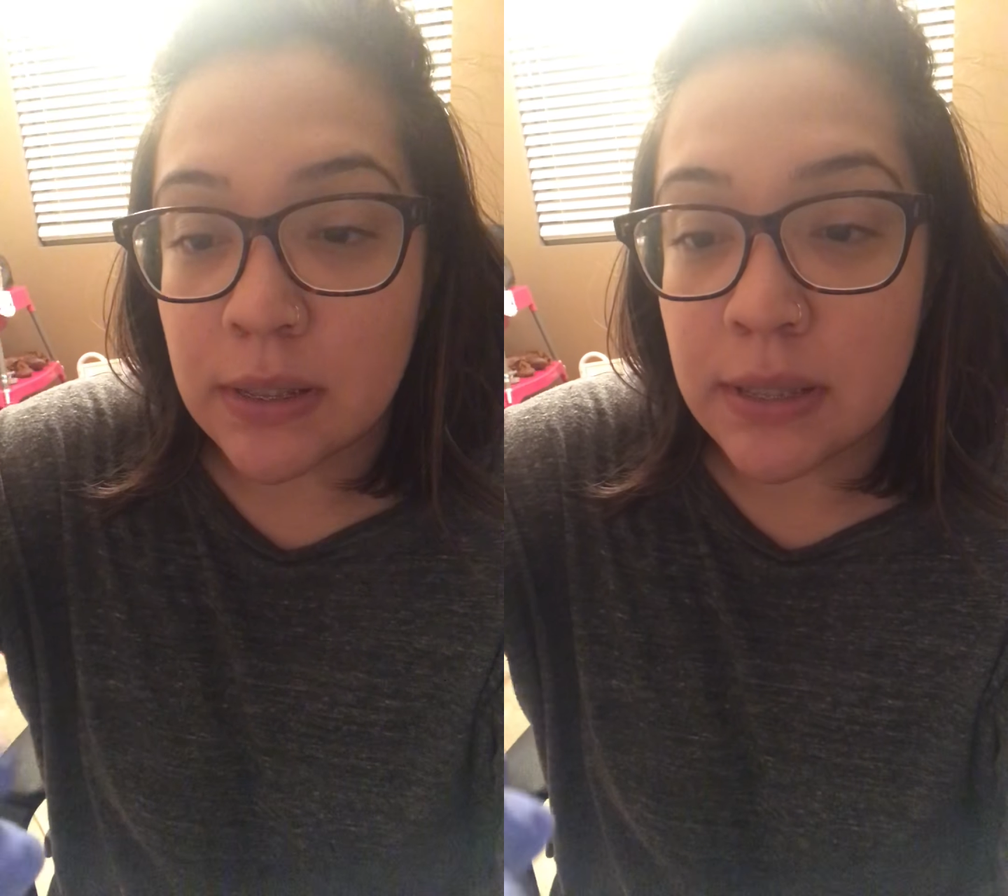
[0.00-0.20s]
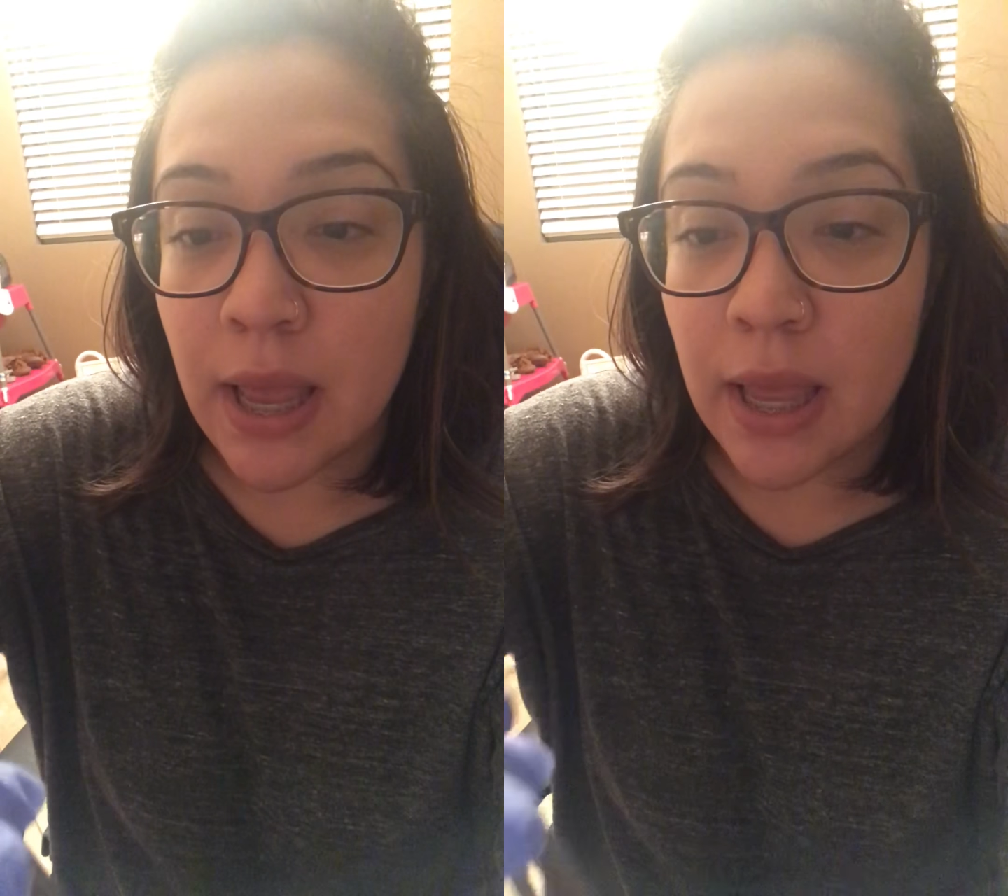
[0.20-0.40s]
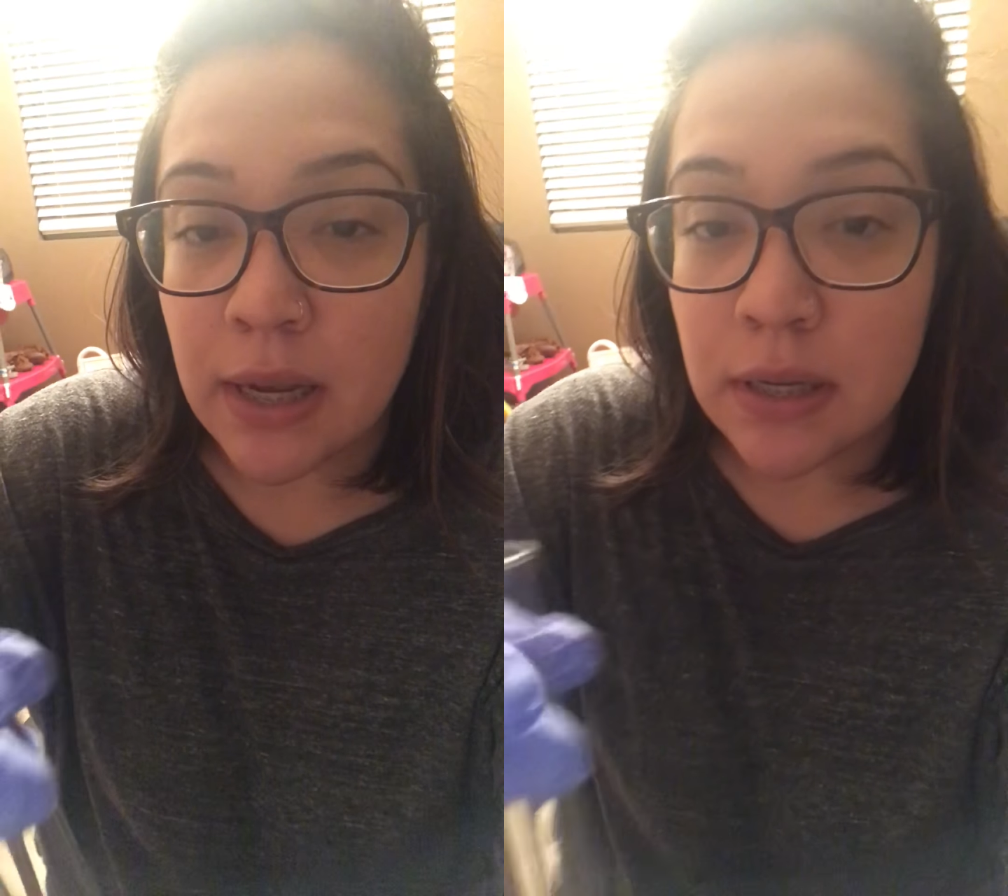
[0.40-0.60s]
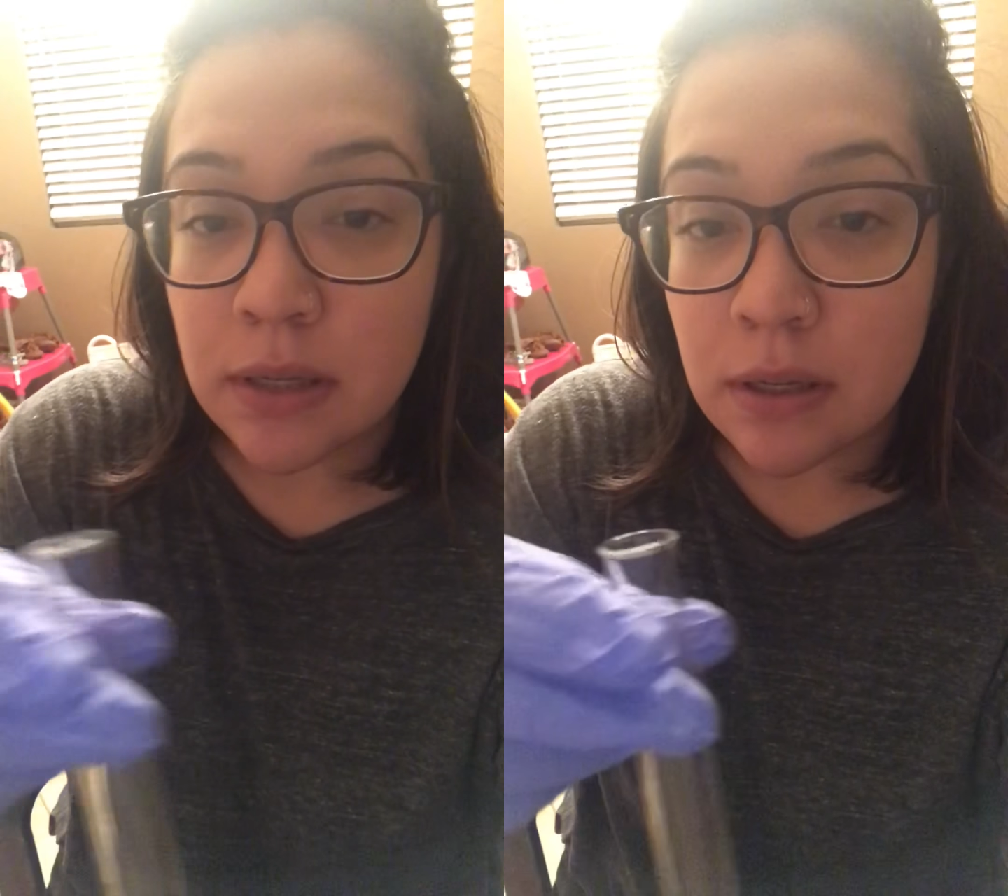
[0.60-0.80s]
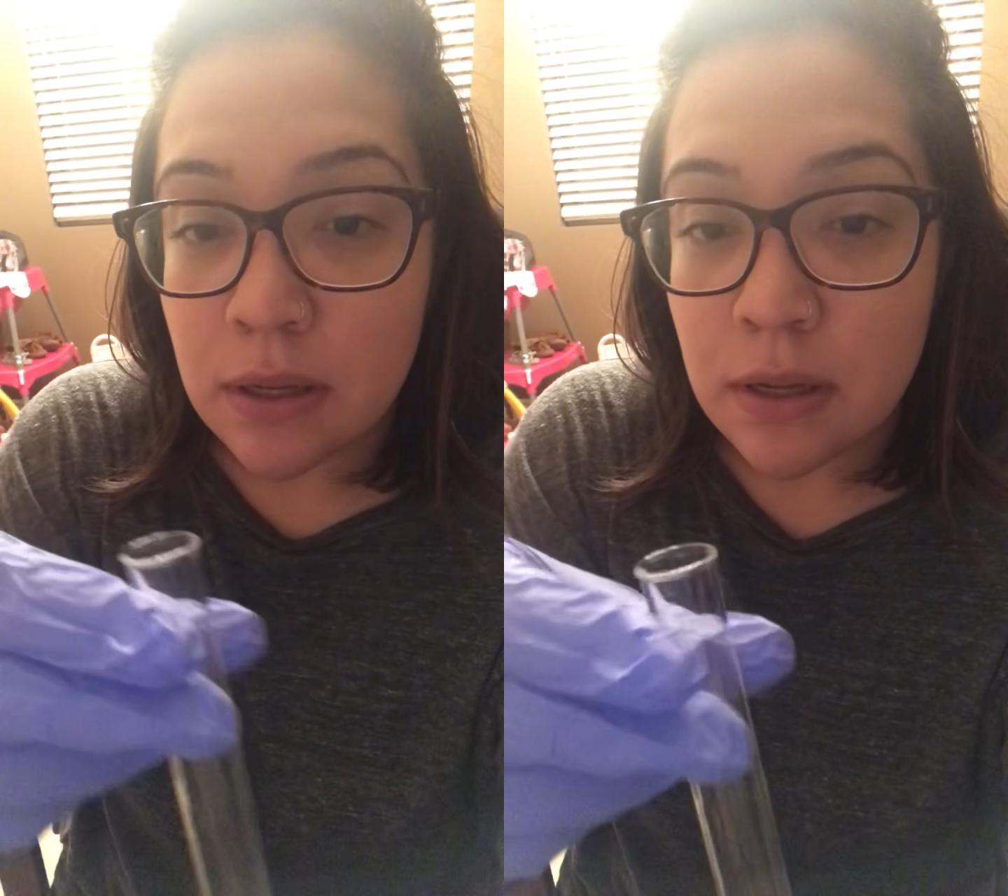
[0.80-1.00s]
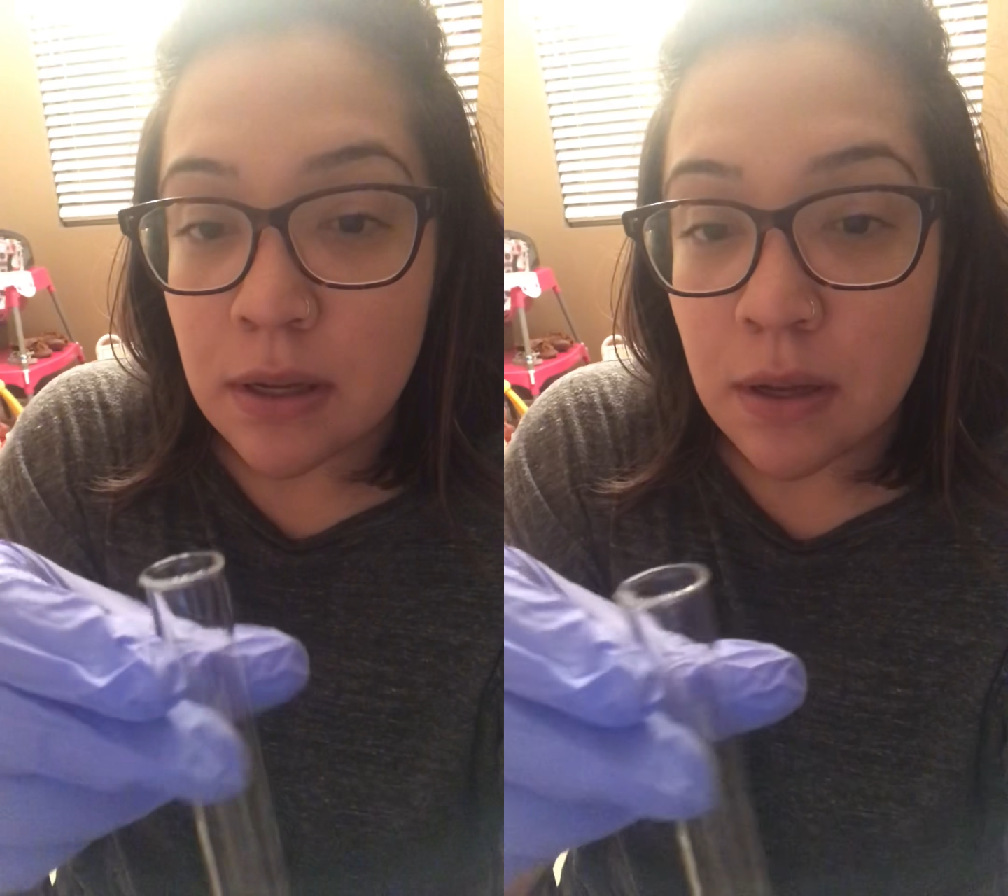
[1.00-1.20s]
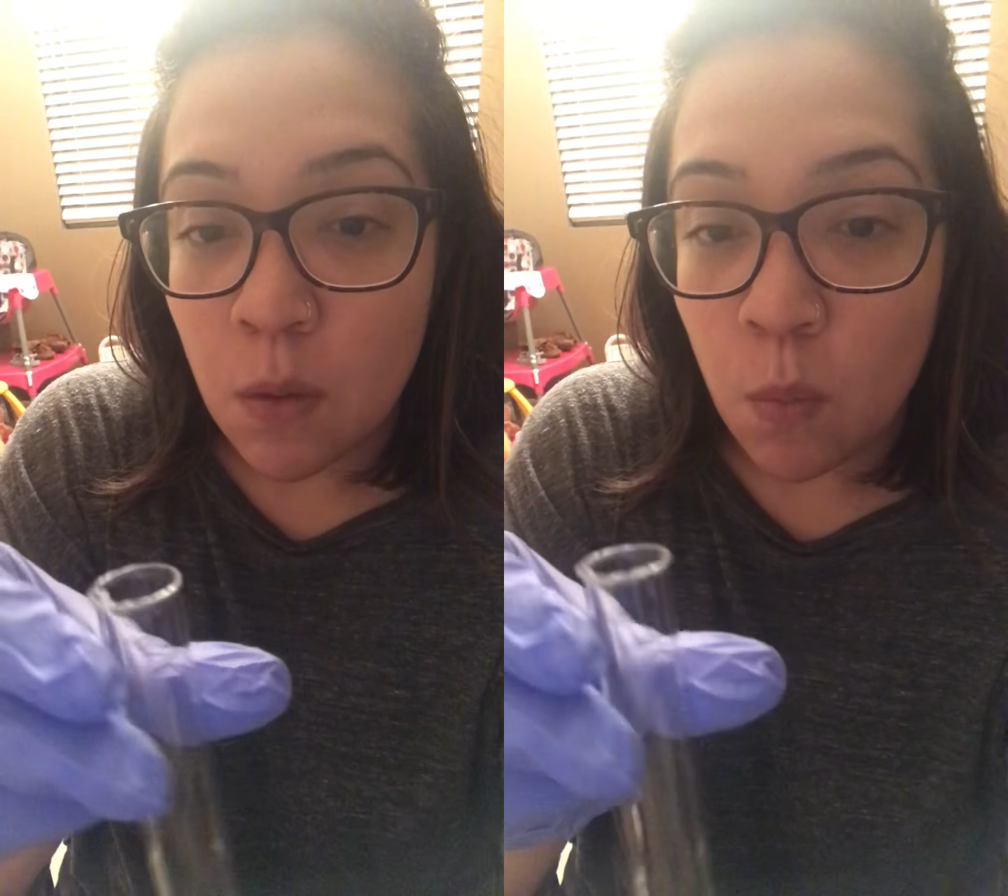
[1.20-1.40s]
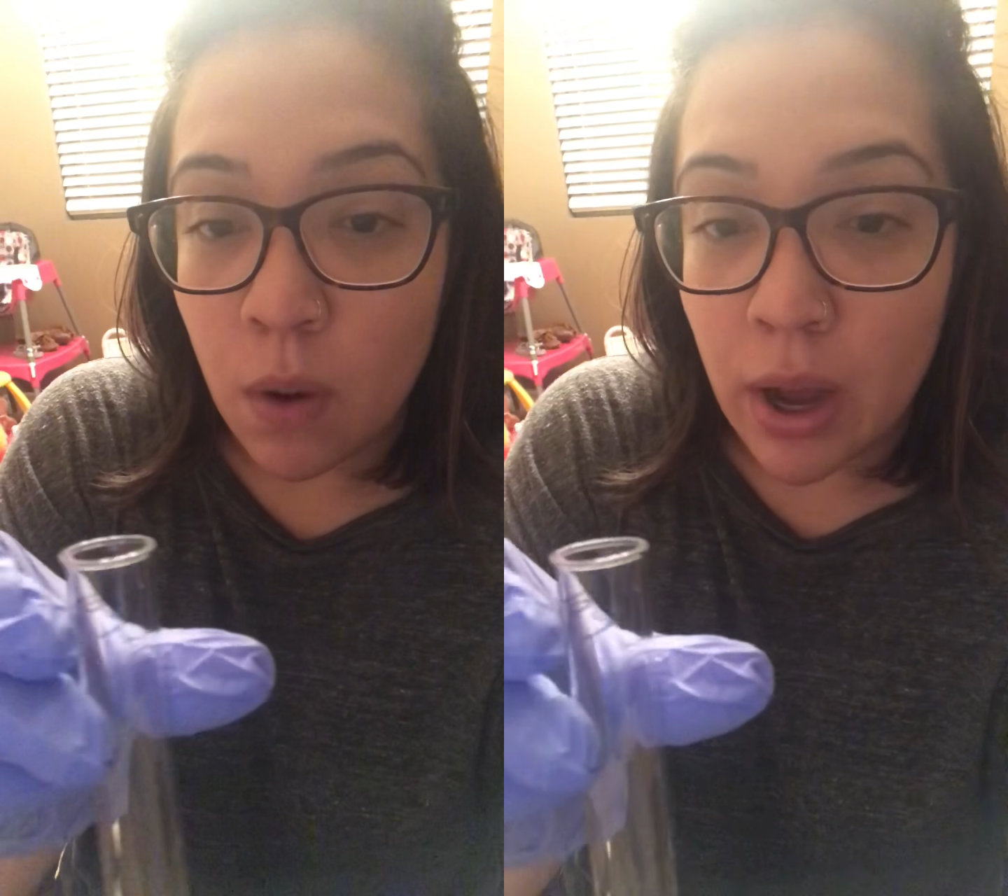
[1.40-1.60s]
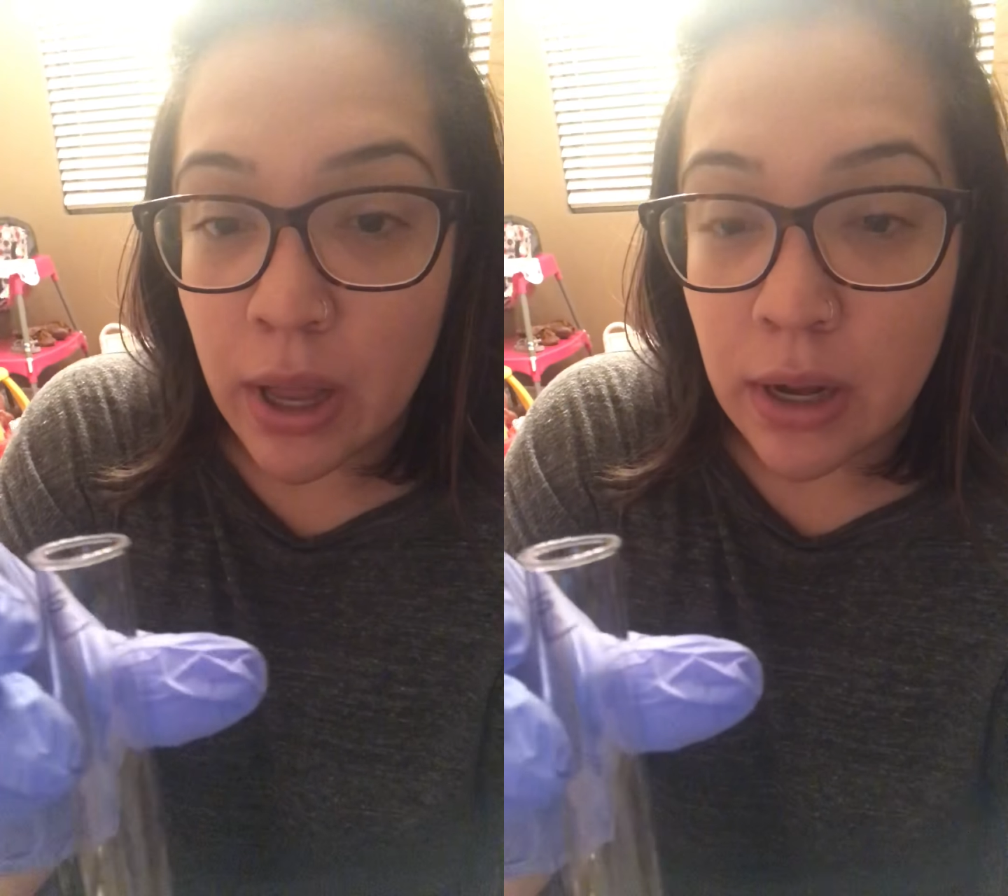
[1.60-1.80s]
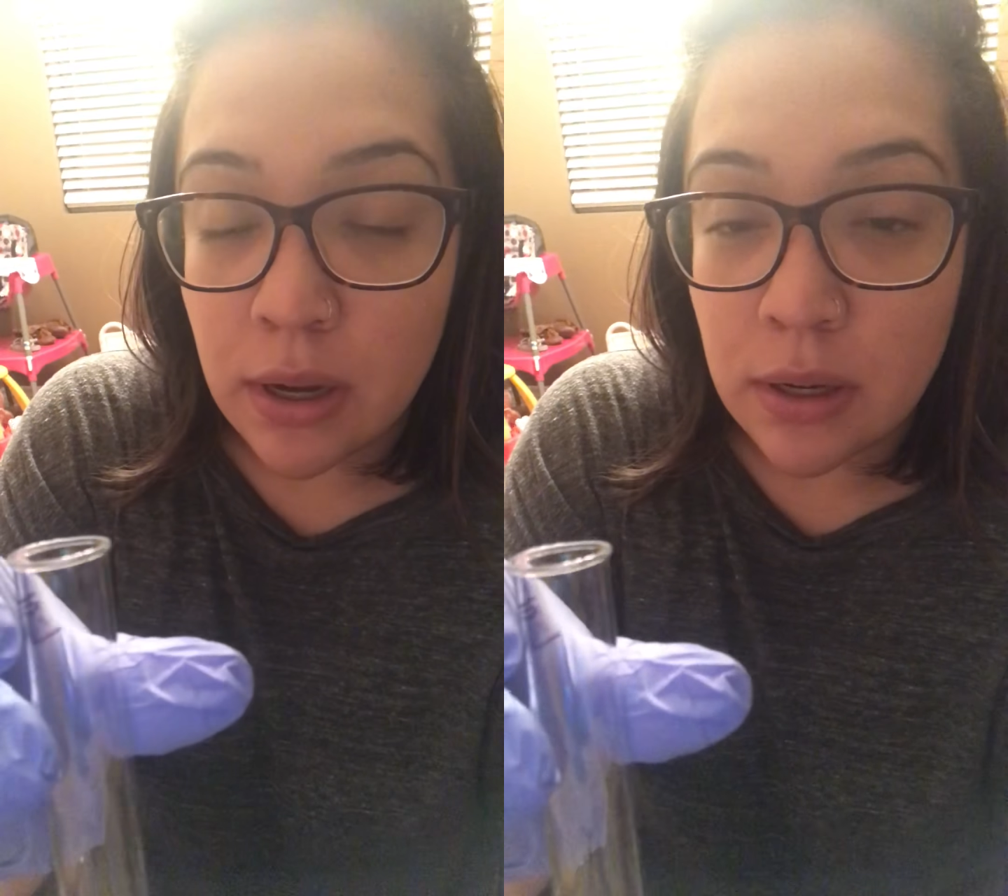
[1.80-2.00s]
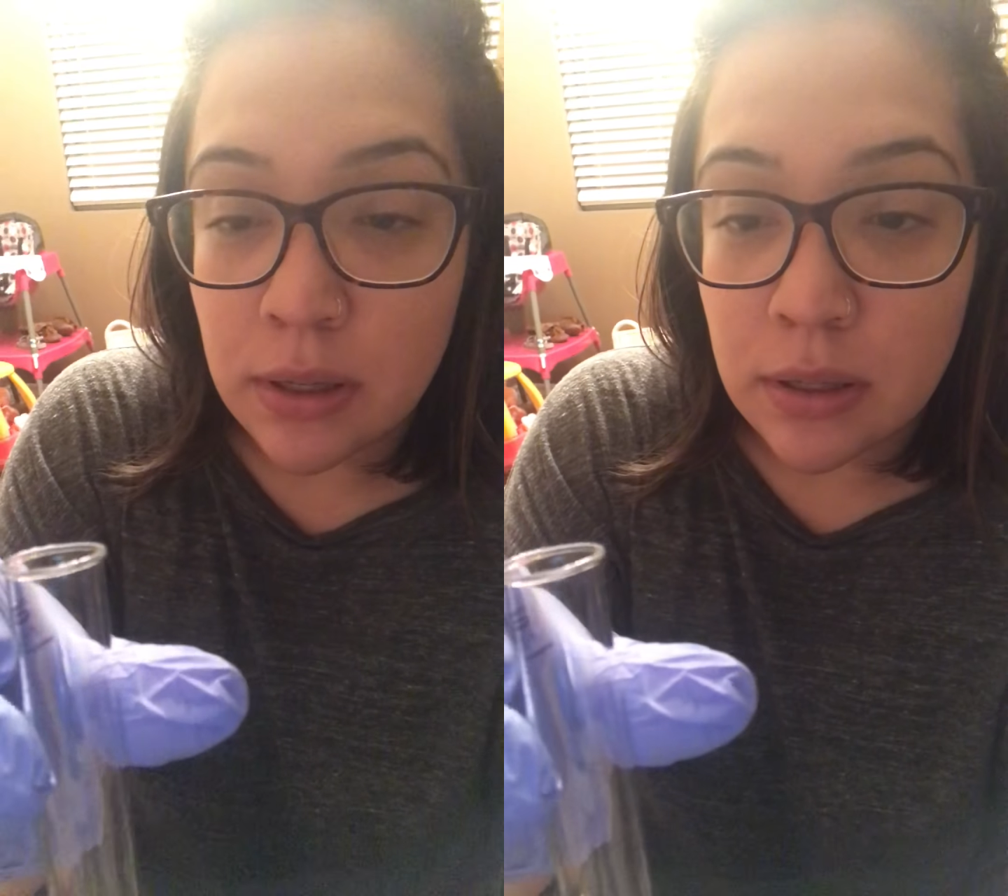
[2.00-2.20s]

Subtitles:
10-1,